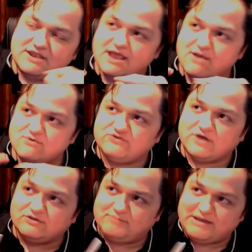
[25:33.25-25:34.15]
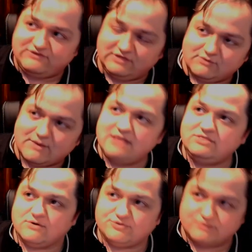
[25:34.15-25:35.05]
that Aristotle is basically
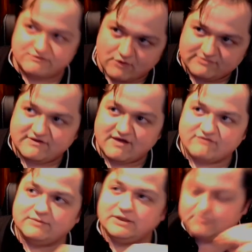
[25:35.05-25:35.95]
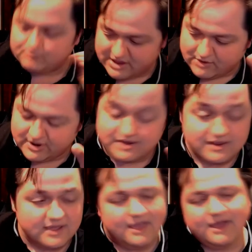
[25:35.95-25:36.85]
right. There are three forms of government,
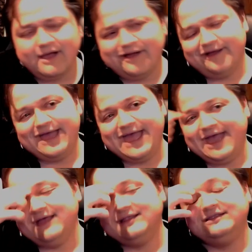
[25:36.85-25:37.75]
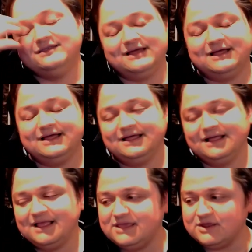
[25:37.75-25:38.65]
period. And
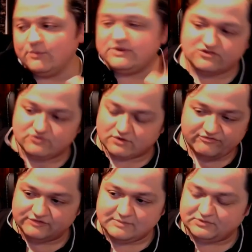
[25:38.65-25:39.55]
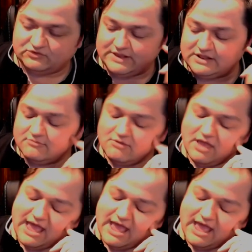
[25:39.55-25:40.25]
we just sort of flip between them.